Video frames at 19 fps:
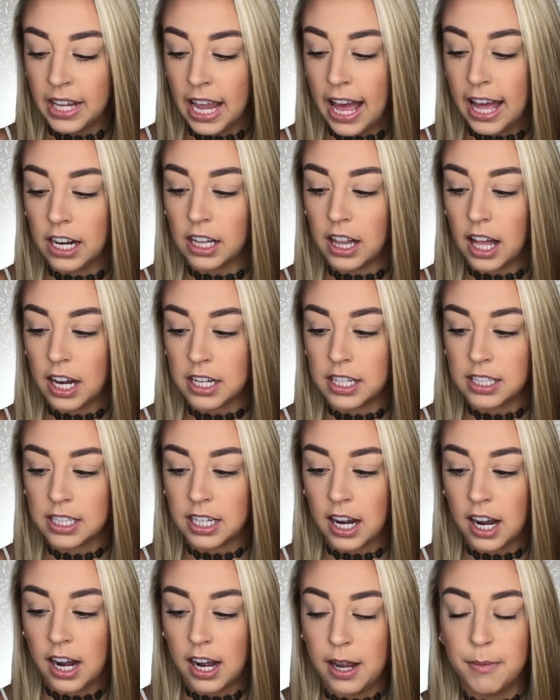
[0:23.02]
And a lot of the
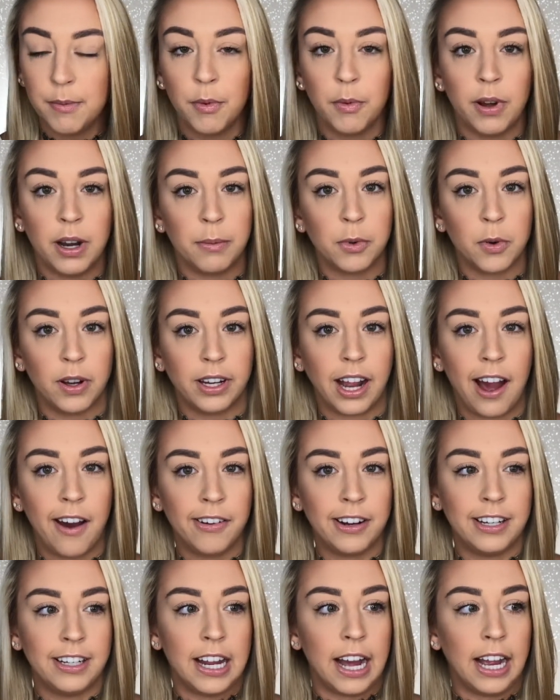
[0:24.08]
time when I'm going
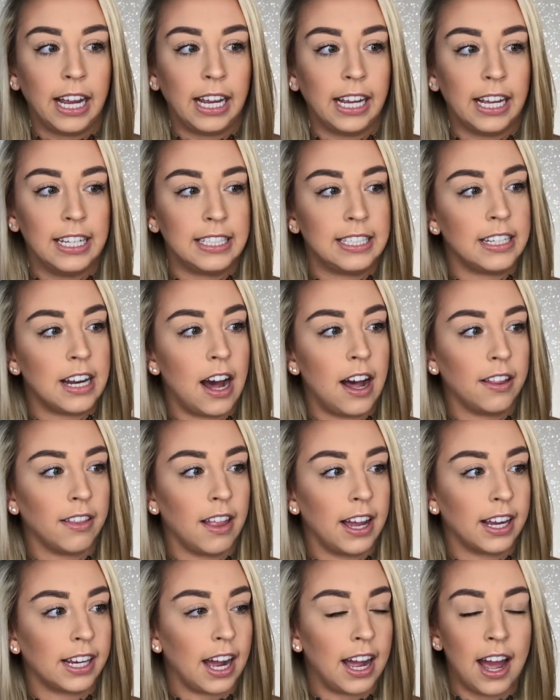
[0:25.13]
out at night, it's not
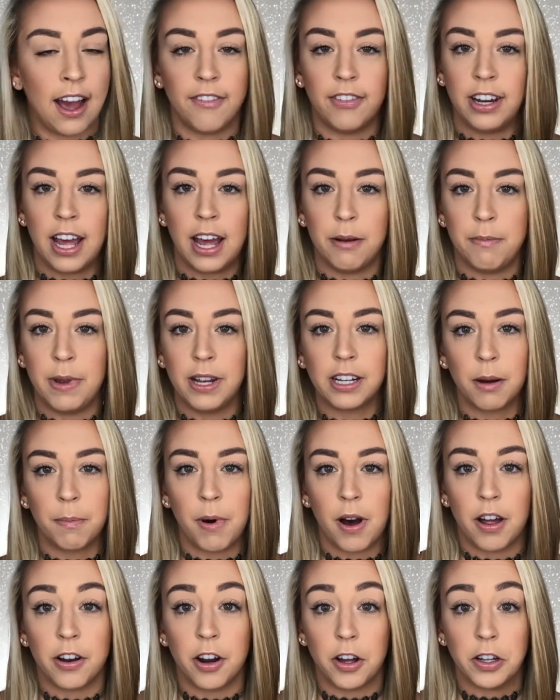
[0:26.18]
like I haven't had makeup
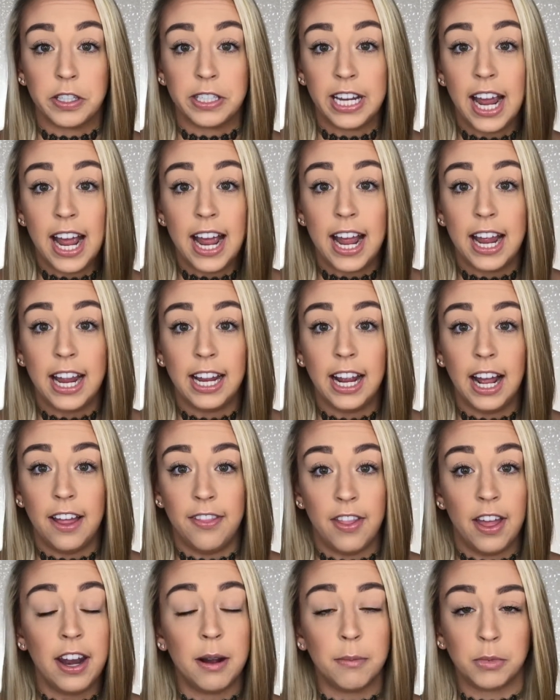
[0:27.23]
on all day
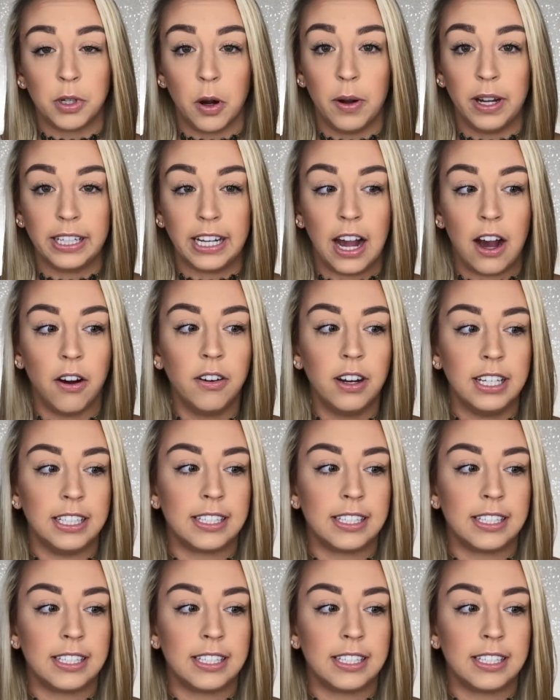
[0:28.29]
and then I'm going out.